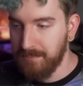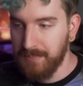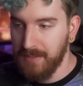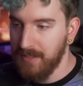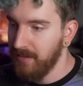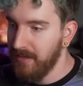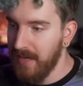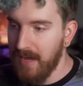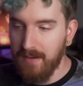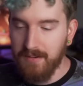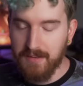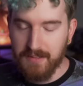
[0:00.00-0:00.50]

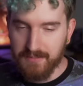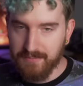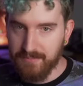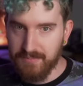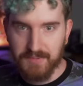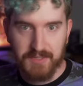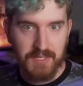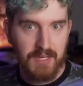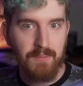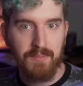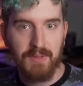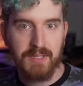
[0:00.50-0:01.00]
build out and
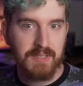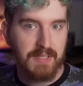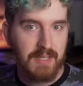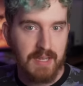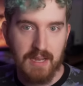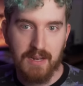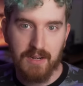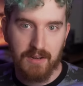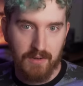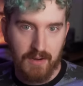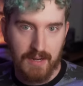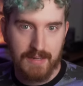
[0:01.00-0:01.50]
seamlessly
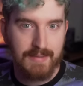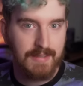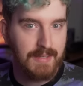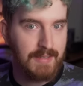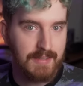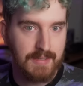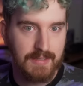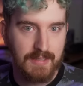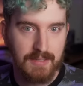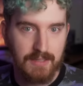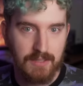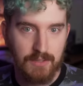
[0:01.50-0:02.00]
integrate
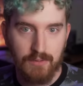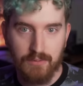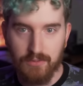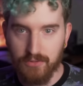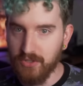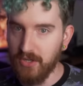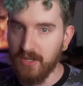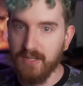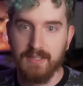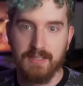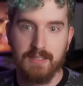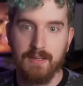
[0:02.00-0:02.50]
this into
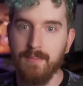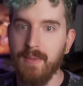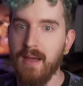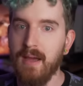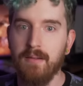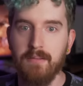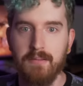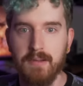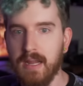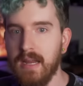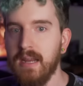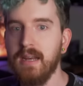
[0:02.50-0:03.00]
just
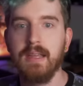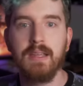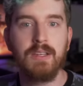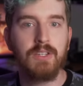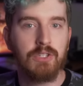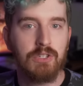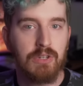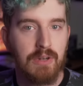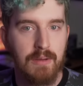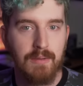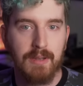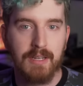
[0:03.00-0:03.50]
about any
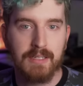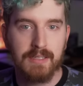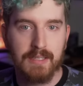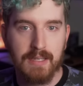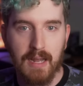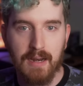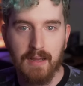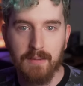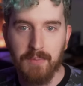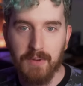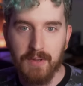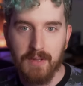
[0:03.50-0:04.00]
streaming
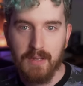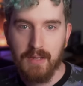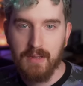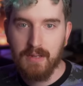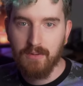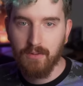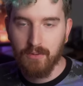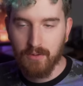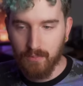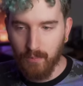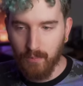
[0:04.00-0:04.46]
setup or